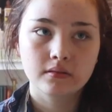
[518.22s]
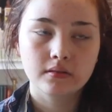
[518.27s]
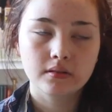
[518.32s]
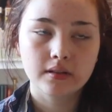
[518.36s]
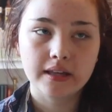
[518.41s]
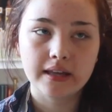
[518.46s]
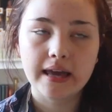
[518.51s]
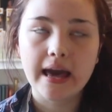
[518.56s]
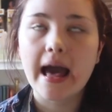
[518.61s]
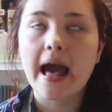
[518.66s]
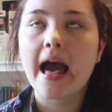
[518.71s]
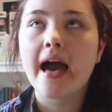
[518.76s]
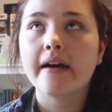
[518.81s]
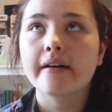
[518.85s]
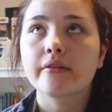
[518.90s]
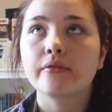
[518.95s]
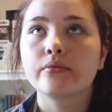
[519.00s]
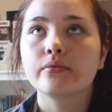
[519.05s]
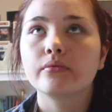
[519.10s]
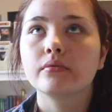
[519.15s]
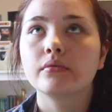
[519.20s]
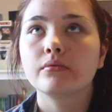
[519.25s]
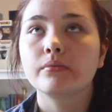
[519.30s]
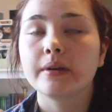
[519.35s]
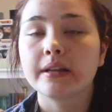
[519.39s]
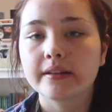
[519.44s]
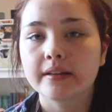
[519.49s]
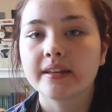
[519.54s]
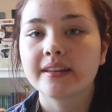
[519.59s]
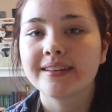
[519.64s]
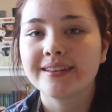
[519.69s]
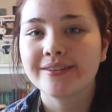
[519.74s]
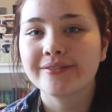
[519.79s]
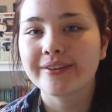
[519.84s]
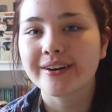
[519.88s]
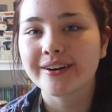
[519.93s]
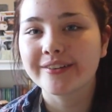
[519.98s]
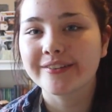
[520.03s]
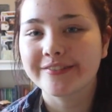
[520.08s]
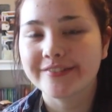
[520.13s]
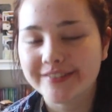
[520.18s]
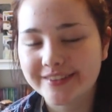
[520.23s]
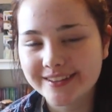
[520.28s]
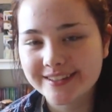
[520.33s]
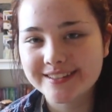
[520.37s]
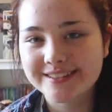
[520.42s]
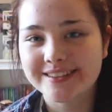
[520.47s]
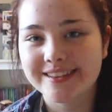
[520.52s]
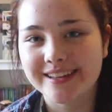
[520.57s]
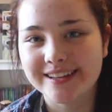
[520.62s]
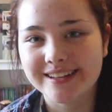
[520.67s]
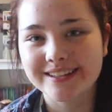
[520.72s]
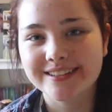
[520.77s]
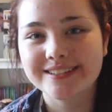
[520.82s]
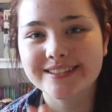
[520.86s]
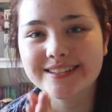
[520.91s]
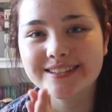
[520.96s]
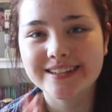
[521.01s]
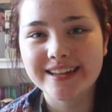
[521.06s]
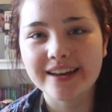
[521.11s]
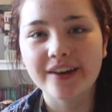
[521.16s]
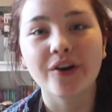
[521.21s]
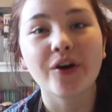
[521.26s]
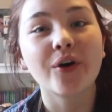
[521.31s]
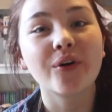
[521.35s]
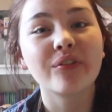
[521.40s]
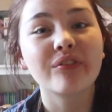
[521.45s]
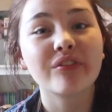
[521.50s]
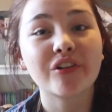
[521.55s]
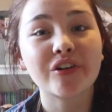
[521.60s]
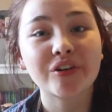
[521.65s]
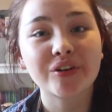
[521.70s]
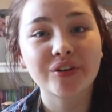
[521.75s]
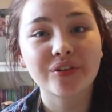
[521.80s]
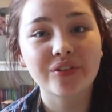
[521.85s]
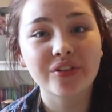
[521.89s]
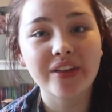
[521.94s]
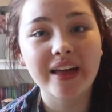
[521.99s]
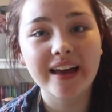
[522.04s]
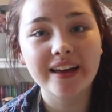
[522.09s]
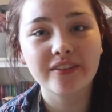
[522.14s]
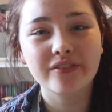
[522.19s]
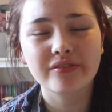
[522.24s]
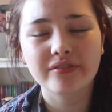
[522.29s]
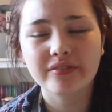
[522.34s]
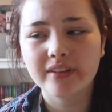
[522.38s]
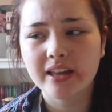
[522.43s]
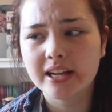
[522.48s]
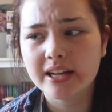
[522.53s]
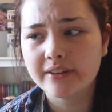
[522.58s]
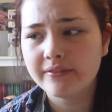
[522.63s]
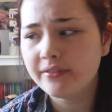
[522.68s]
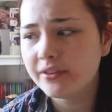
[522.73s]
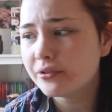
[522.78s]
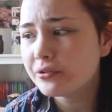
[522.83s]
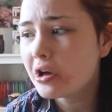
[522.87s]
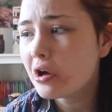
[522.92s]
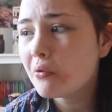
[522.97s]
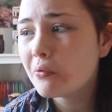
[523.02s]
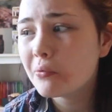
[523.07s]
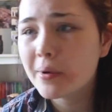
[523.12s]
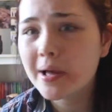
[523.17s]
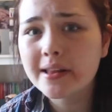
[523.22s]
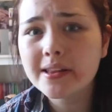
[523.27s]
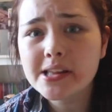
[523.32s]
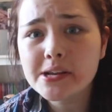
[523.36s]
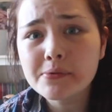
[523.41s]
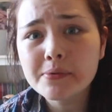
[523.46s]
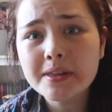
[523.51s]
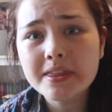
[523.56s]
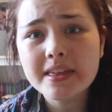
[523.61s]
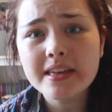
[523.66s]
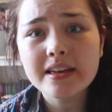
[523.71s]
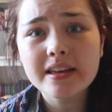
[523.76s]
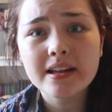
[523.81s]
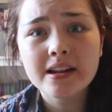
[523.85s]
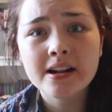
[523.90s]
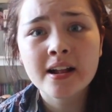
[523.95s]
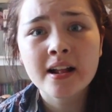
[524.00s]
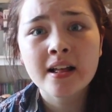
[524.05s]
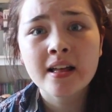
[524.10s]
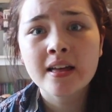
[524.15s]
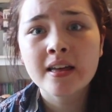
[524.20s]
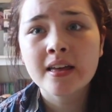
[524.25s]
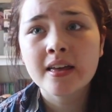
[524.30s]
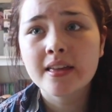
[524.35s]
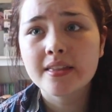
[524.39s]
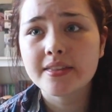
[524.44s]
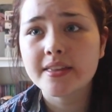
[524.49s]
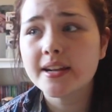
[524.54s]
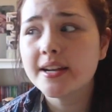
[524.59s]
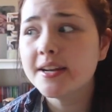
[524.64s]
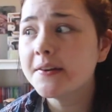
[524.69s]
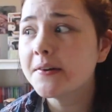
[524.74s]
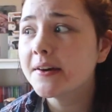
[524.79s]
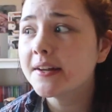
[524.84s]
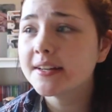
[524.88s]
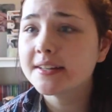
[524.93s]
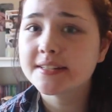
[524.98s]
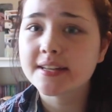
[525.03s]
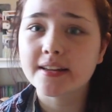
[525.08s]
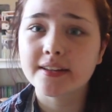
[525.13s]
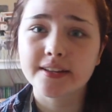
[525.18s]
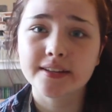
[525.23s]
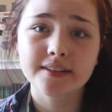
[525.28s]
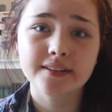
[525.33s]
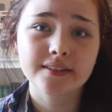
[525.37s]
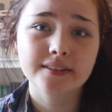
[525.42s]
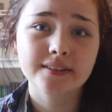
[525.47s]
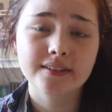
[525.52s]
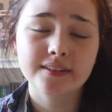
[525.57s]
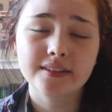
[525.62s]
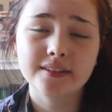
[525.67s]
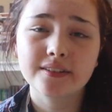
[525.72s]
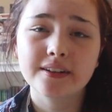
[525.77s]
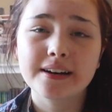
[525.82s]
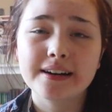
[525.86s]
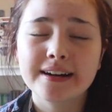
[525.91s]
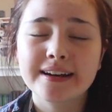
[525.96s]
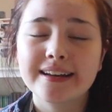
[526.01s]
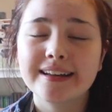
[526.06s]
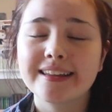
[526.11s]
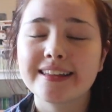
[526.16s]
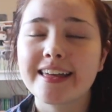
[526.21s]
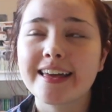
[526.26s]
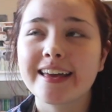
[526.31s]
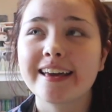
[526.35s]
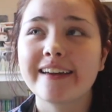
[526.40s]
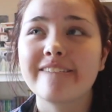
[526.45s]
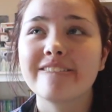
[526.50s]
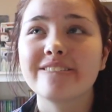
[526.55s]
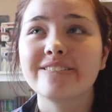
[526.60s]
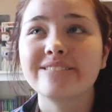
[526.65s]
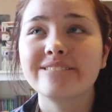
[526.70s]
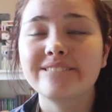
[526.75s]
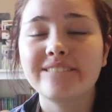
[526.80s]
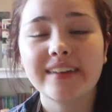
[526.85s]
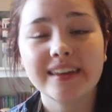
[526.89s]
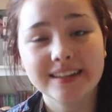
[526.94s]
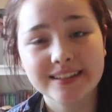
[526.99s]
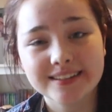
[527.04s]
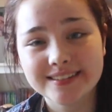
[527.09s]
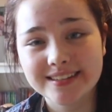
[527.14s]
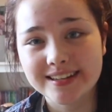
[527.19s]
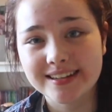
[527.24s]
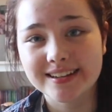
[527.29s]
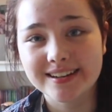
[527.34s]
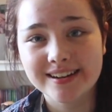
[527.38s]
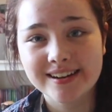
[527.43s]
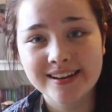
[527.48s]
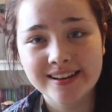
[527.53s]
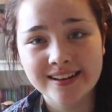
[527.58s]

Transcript: like how willing you are for this thing to take over your life. And if you're not willing with it, then you gotta tell it. You gotta like fix it.